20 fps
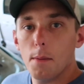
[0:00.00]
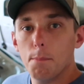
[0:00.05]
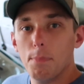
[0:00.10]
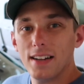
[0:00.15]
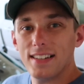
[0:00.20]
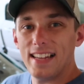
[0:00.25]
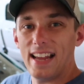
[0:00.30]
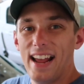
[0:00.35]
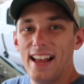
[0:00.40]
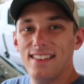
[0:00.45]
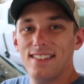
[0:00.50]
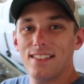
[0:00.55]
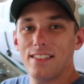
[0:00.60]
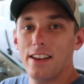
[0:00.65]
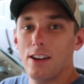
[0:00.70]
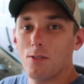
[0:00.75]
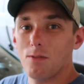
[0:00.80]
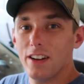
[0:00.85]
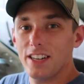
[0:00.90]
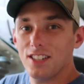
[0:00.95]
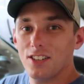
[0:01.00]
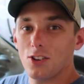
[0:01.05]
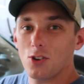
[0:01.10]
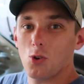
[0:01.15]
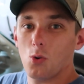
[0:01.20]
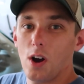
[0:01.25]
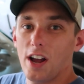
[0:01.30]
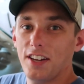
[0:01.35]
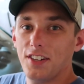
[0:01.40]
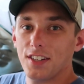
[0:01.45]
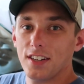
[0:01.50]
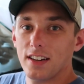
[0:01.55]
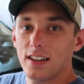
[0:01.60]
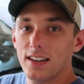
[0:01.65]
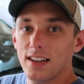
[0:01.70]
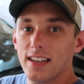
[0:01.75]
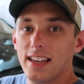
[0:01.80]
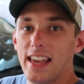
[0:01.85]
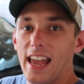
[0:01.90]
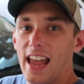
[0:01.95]
But to answer the original
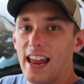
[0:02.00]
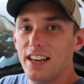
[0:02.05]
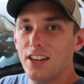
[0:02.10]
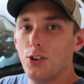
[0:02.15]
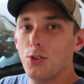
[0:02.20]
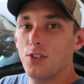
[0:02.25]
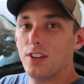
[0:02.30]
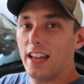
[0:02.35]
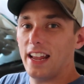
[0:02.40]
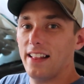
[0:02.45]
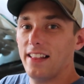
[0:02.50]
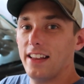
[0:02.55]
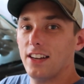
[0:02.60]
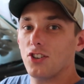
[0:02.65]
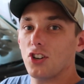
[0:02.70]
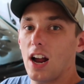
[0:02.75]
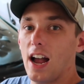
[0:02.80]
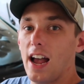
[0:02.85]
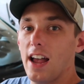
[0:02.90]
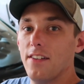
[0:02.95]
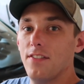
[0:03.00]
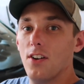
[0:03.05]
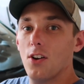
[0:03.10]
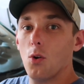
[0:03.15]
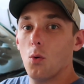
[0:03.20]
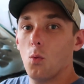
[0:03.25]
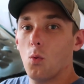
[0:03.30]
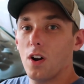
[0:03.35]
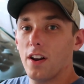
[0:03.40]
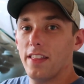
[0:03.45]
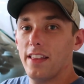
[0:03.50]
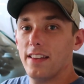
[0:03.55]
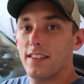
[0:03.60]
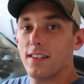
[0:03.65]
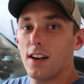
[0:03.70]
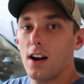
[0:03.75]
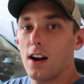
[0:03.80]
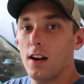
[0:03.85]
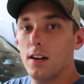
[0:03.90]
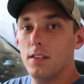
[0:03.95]
question, can you daily drive one of
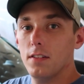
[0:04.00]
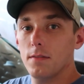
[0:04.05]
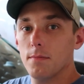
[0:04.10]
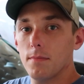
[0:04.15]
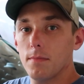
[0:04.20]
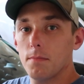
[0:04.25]
these cars?